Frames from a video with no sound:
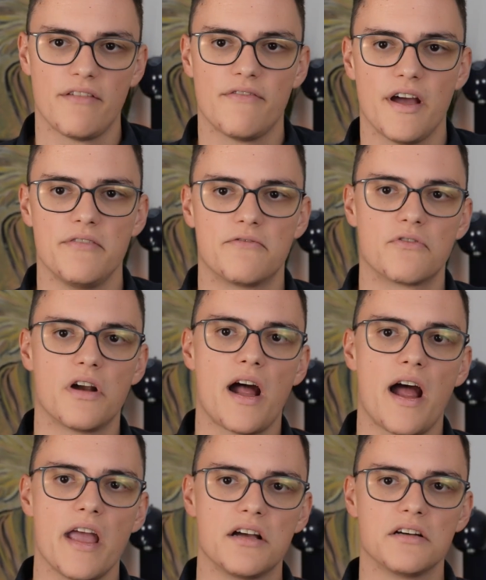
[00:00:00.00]
I find, for
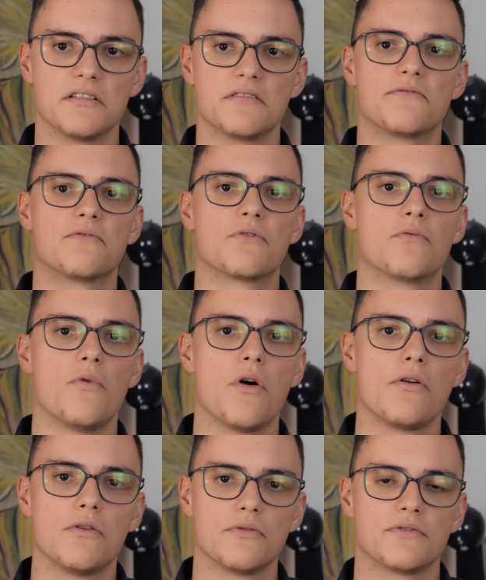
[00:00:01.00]
icons, for
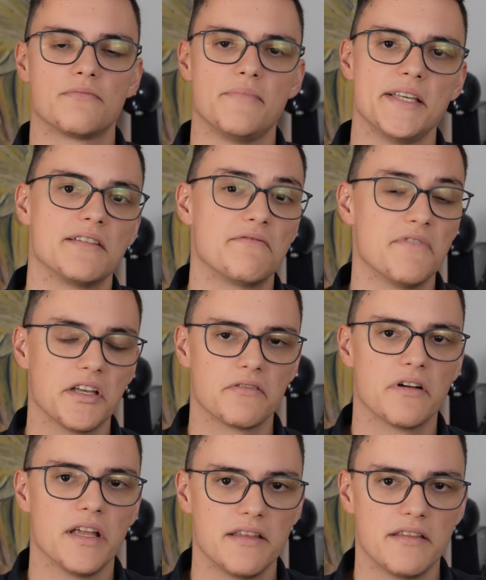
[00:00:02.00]
logos, basic
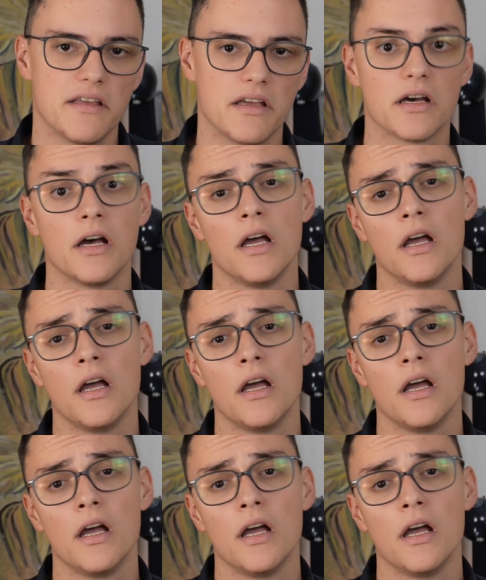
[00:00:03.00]
vector editing,